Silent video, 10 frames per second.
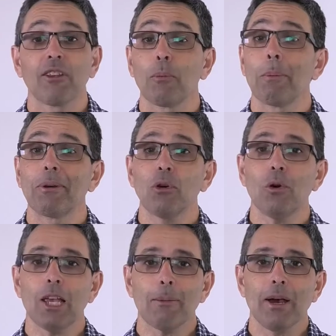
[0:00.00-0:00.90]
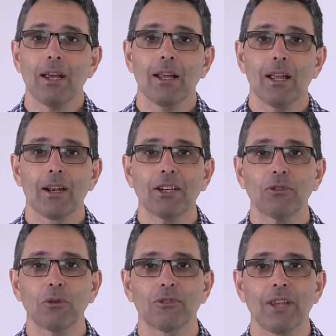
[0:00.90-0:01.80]
so when we're talking about
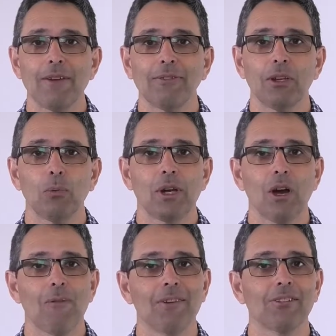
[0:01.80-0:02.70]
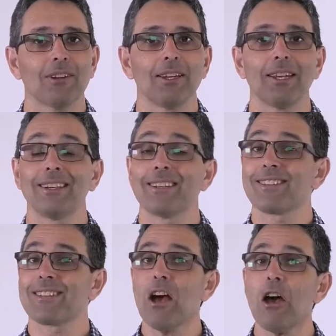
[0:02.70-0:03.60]
electrical safety, we obviously need to
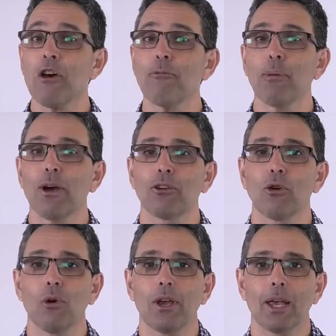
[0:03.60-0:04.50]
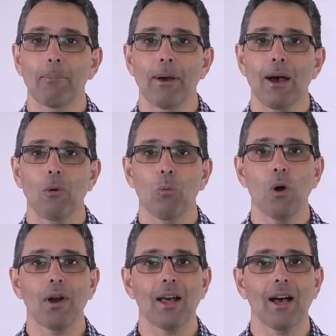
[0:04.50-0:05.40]
start off by talking about
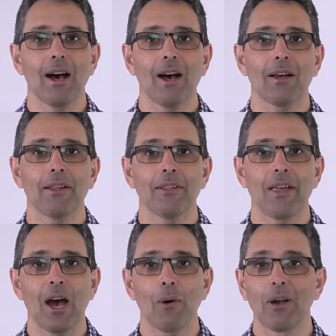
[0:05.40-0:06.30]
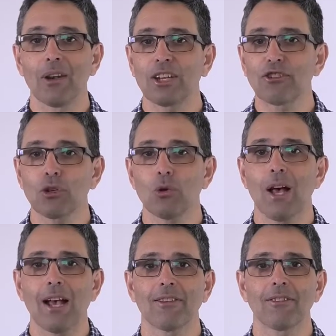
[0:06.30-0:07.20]
what are our electrical
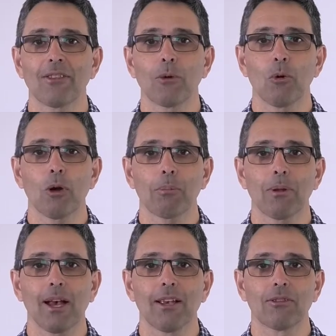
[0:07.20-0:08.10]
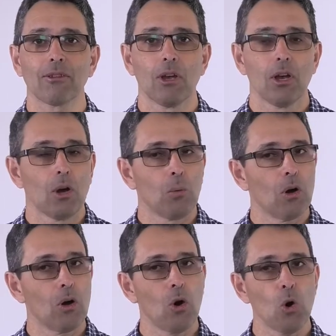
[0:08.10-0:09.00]
hazards in the workplace.
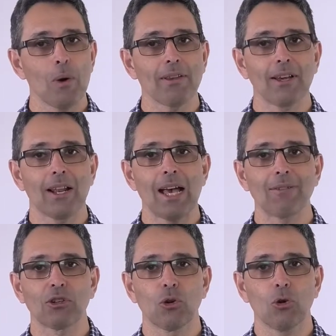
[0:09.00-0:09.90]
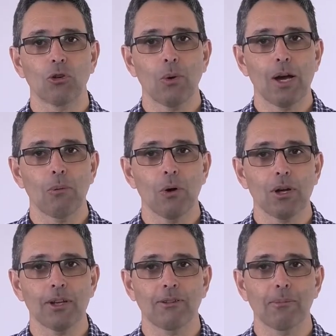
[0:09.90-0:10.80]
We're always going to have a talk to our
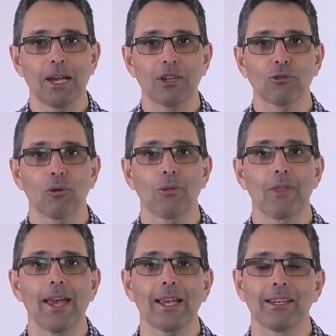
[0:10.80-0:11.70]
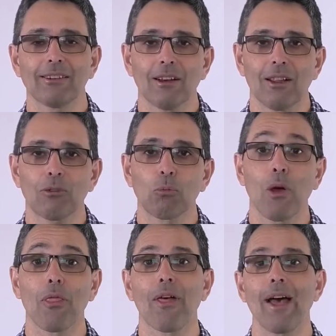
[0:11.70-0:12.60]
workers and make sure they can tell us
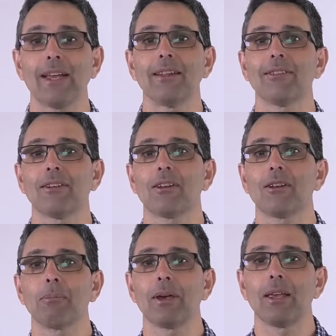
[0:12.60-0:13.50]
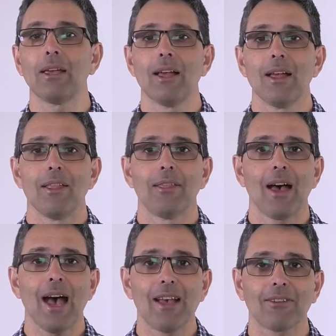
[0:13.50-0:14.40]
what they consider to be the
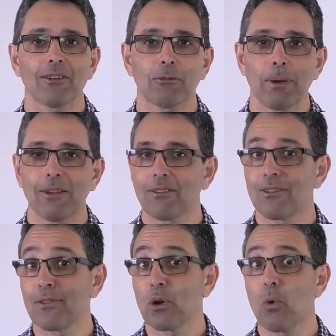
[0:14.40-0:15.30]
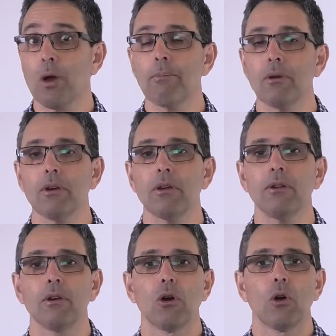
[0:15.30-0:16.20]
hazardous pieces of
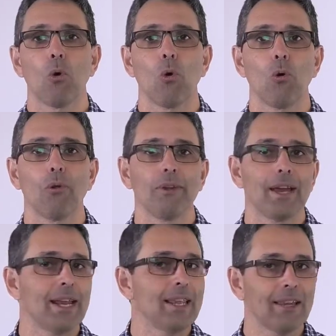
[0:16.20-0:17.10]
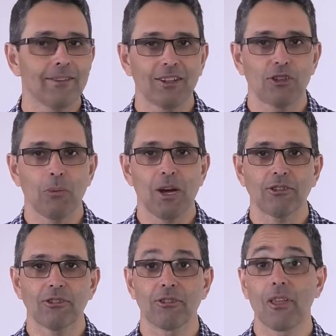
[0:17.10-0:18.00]
equipment or any
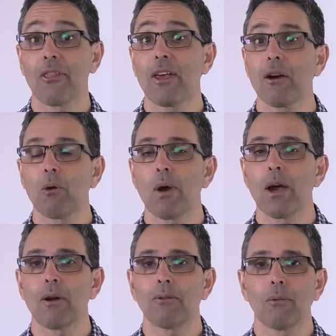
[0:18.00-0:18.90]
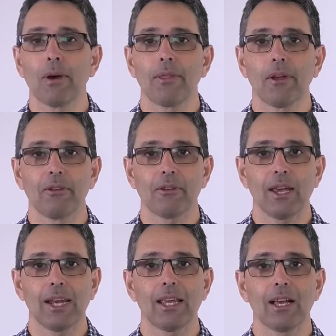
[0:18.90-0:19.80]
situations that they're aware of where there's
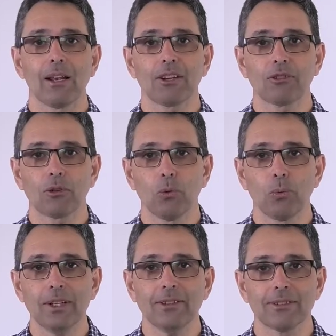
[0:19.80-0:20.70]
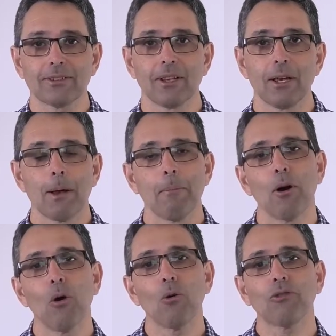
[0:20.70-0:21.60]
any electrical risks.
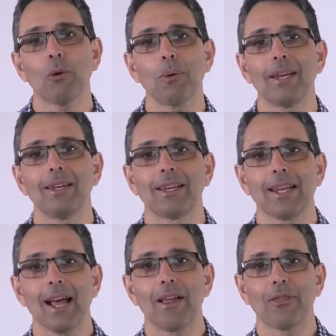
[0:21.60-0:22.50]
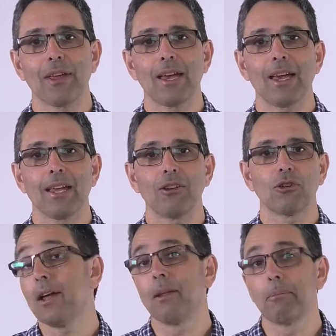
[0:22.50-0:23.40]
But also we need to get out there and
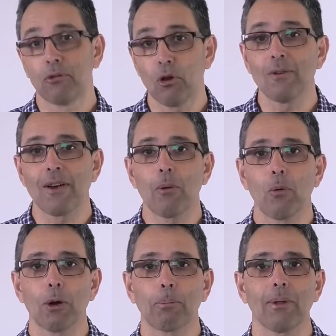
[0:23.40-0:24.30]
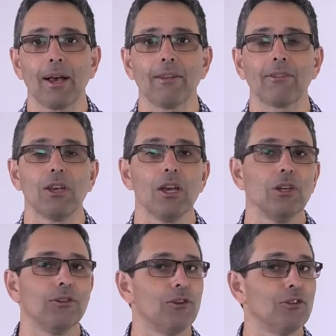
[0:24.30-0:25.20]
observe our workplace
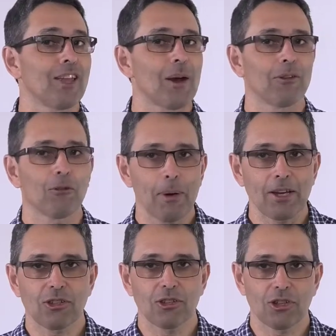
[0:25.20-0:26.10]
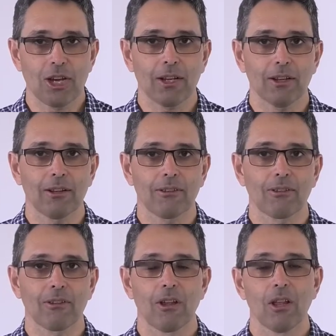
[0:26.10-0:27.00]
using our inspection
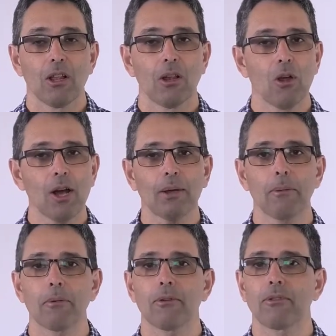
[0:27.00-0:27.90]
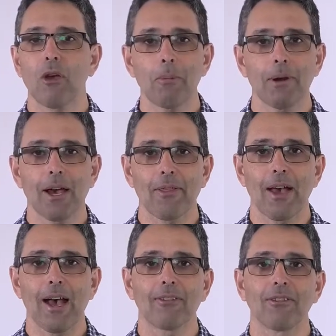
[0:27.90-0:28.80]
checklists. Like so many other
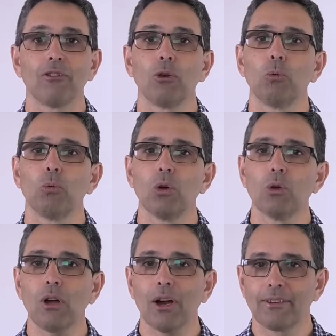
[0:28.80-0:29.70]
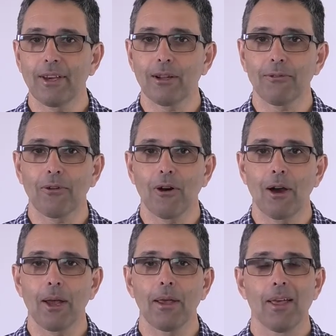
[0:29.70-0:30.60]
hazards, you will
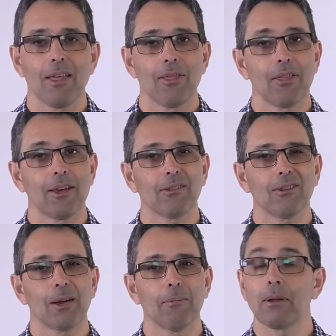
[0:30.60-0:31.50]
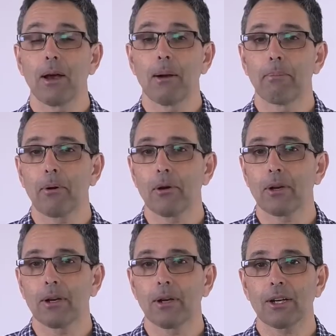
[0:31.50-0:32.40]
identify things like
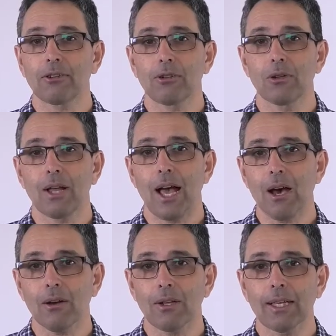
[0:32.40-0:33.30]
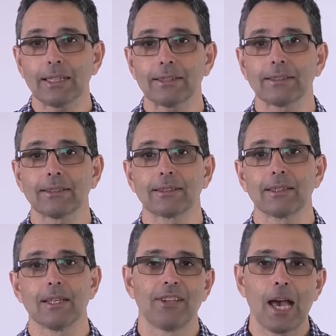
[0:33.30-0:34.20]
broken electrical outlets,
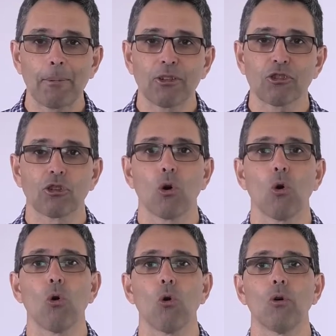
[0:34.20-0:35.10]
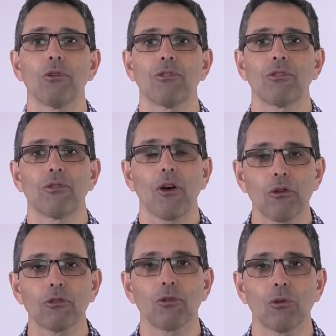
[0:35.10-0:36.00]
damaged cords,
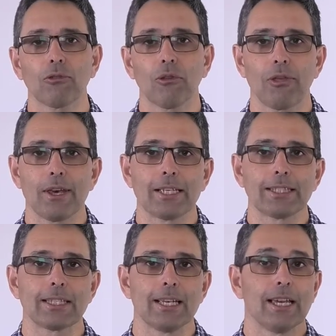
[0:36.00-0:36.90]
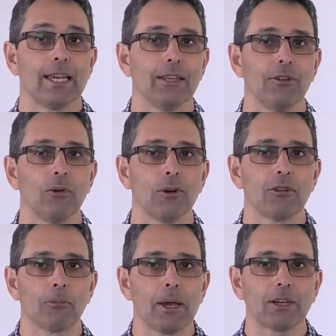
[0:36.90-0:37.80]
those sorts of things in your
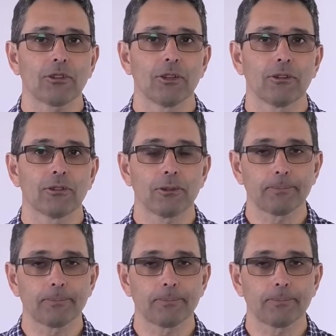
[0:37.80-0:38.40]
inspections.